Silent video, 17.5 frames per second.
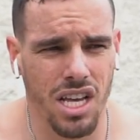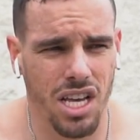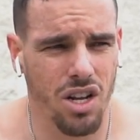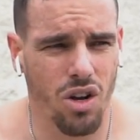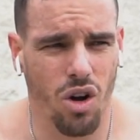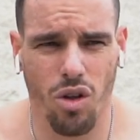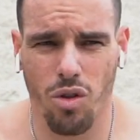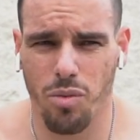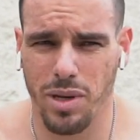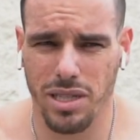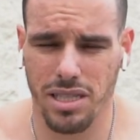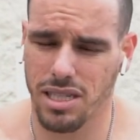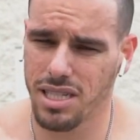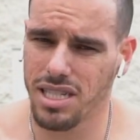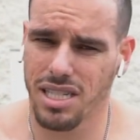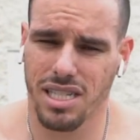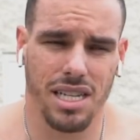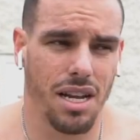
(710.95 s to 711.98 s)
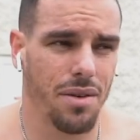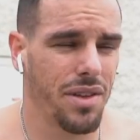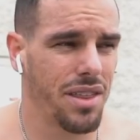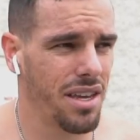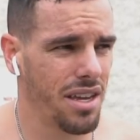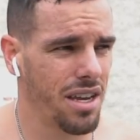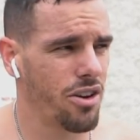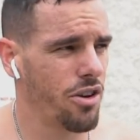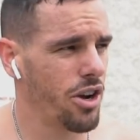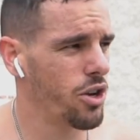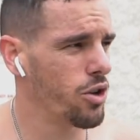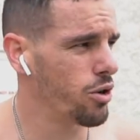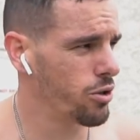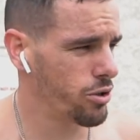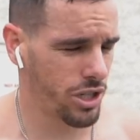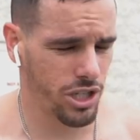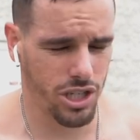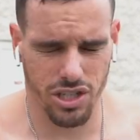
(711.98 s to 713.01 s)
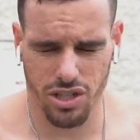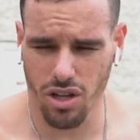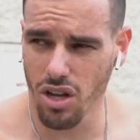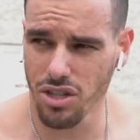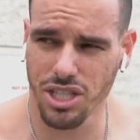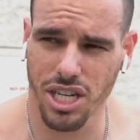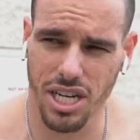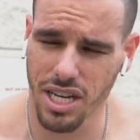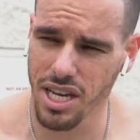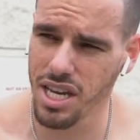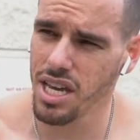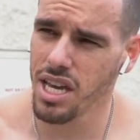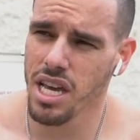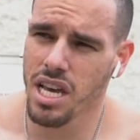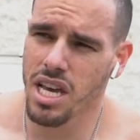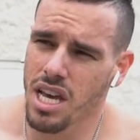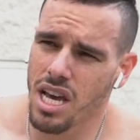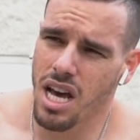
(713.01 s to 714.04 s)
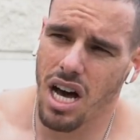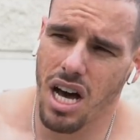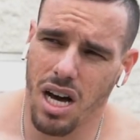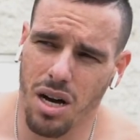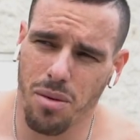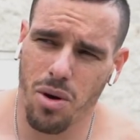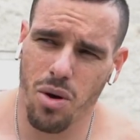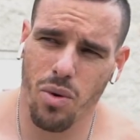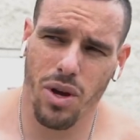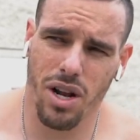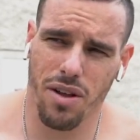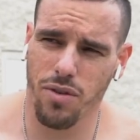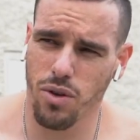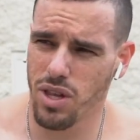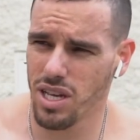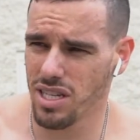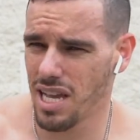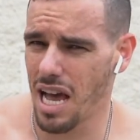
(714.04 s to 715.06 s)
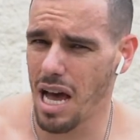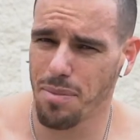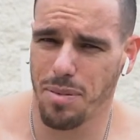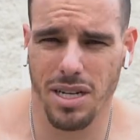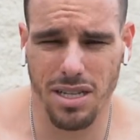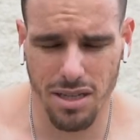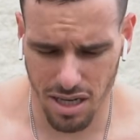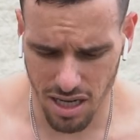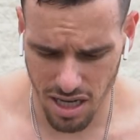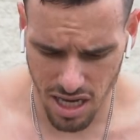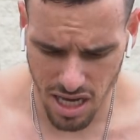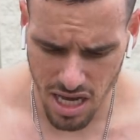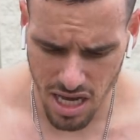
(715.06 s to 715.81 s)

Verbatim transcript: you know, all the businesses and everything. Create Your Nutrition is launching. Um, we had a few things happen in the